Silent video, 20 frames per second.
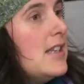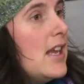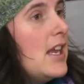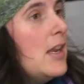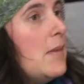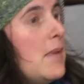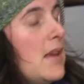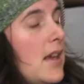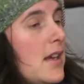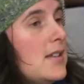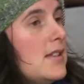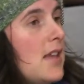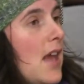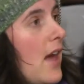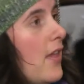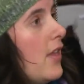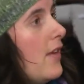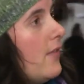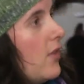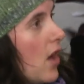Fascinating, because
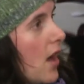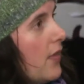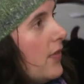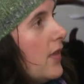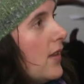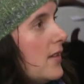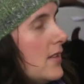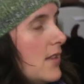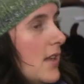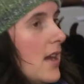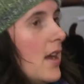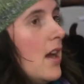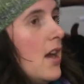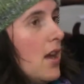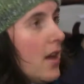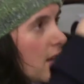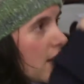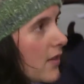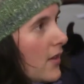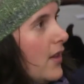yeah, they've got this
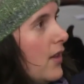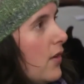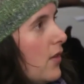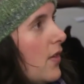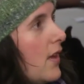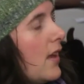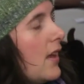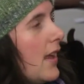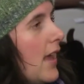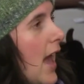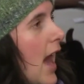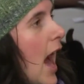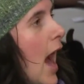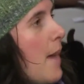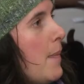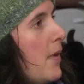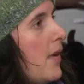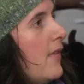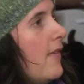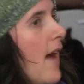you know, the
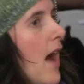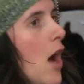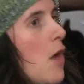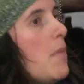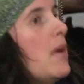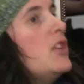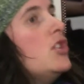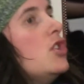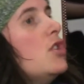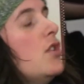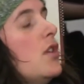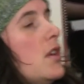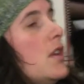cap of how much you